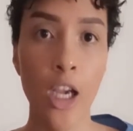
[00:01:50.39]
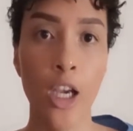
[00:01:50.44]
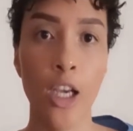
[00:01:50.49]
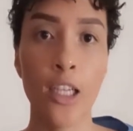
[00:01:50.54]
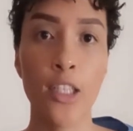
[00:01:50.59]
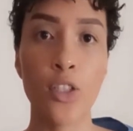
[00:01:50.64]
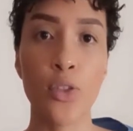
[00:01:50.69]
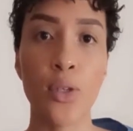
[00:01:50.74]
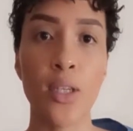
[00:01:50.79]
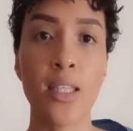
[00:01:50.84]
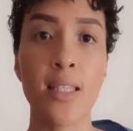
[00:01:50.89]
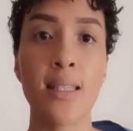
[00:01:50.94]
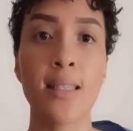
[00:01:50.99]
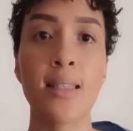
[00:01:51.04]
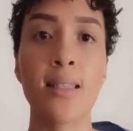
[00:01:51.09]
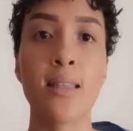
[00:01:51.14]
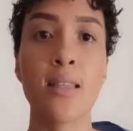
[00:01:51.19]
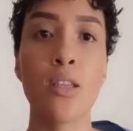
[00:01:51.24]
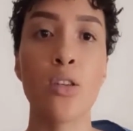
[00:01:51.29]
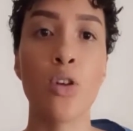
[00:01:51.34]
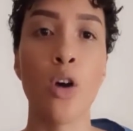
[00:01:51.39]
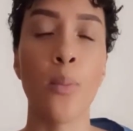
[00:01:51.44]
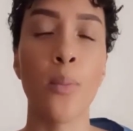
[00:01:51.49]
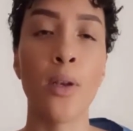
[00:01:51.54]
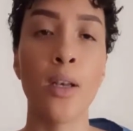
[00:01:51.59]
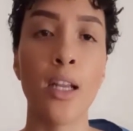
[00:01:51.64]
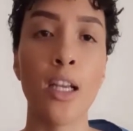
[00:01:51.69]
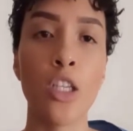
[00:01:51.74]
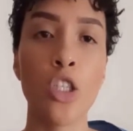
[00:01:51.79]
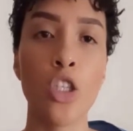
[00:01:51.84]
addresses the
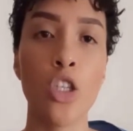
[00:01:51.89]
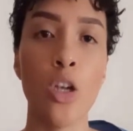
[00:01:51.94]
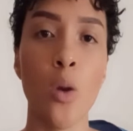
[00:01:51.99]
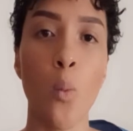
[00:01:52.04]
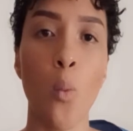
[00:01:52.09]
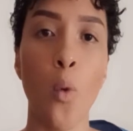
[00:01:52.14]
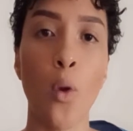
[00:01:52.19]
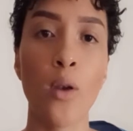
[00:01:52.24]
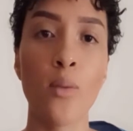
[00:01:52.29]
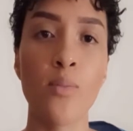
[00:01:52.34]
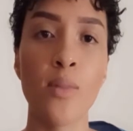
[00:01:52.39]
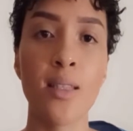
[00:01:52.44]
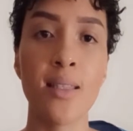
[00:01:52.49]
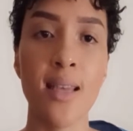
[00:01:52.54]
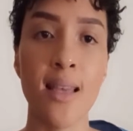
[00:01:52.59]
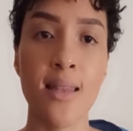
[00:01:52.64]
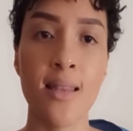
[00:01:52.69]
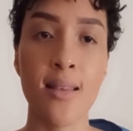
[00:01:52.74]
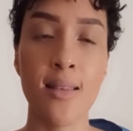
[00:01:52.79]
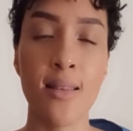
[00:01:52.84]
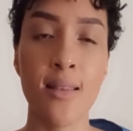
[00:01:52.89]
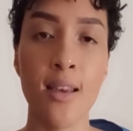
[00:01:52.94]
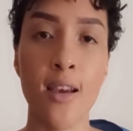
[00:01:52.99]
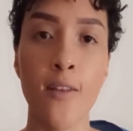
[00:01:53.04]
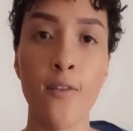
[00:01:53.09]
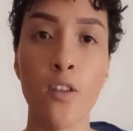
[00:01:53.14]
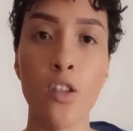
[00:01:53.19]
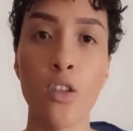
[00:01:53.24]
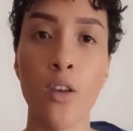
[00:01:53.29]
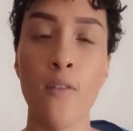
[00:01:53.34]
nomination, appointment, and the
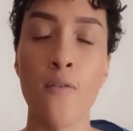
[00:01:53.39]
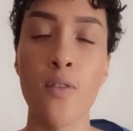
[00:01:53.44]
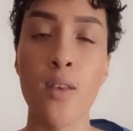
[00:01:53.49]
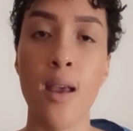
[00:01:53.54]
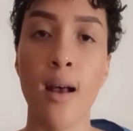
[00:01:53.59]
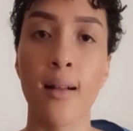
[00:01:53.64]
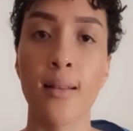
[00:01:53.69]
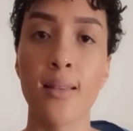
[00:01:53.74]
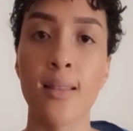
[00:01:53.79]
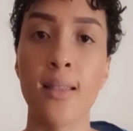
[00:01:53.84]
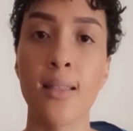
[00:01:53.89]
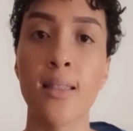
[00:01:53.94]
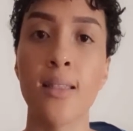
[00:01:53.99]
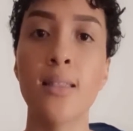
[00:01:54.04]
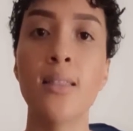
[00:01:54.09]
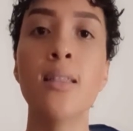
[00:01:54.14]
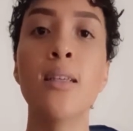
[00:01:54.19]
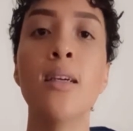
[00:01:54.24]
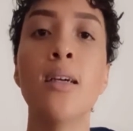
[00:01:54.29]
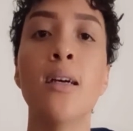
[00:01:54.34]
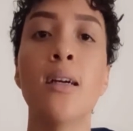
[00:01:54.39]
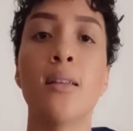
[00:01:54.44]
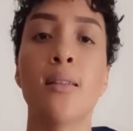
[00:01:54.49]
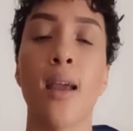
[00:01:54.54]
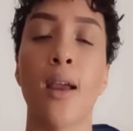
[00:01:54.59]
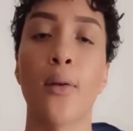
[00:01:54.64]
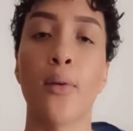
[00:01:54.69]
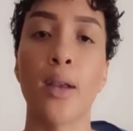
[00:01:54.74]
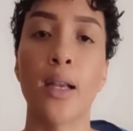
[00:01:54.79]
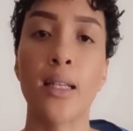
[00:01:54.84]
service of the alternate
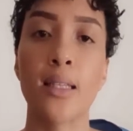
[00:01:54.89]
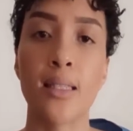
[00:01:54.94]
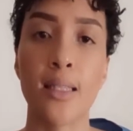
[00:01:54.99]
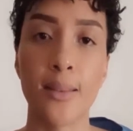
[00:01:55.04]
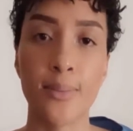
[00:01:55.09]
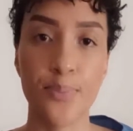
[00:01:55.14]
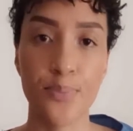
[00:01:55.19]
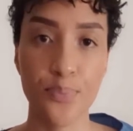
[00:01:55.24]
director.